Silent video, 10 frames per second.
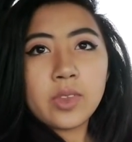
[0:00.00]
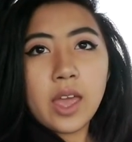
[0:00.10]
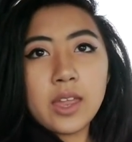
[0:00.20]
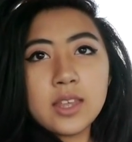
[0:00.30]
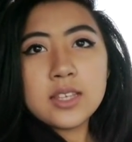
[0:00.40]

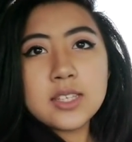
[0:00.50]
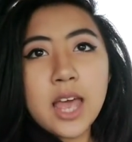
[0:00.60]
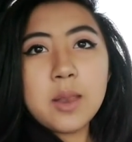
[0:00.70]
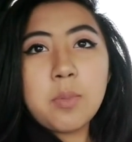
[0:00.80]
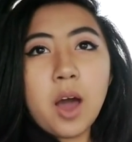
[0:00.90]
And his
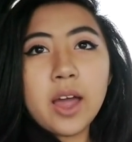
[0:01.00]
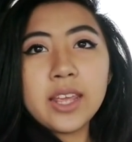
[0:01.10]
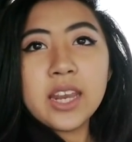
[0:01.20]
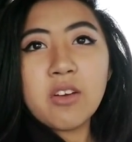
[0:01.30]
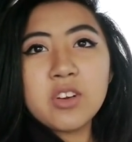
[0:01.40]
dead body
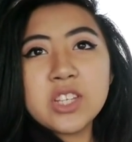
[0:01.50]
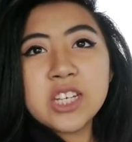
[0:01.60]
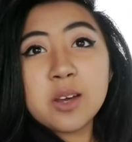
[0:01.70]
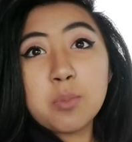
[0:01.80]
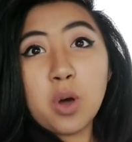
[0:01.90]
never
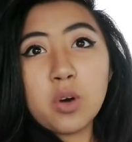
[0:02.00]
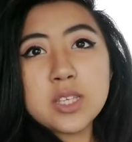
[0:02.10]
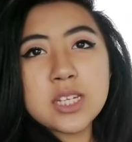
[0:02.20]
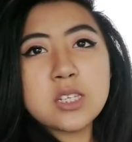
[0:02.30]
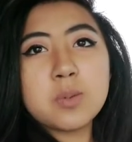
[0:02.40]
decomposed,
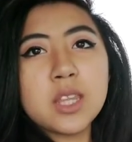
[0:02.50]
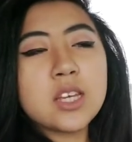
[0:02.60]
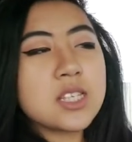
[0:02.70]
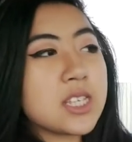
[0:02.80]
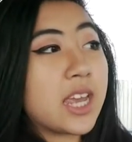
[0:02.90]
and it's been there
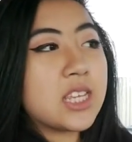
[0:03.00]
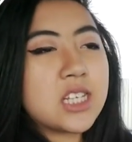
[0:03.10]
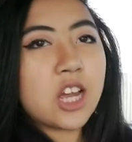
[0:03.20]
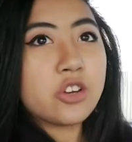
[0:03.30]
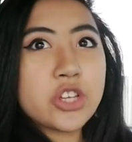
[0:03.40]
since the
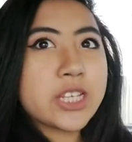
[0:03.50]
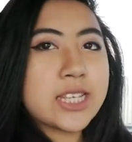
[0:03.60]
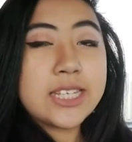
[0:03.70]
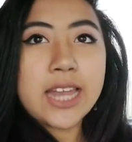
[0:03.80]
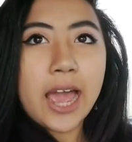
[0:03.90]
1800s because
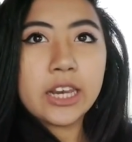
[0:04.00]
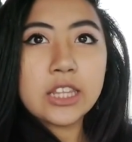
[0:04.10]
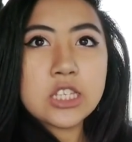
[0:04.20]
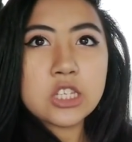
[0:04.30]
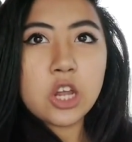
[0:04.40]
he died in
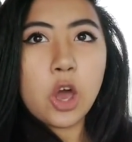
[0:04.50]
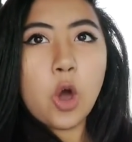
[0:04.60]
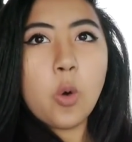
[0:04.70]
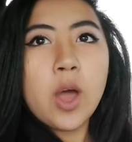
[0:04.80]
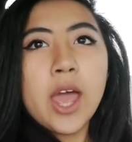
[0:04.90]
the
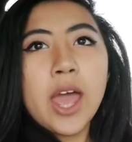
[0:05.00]
snow.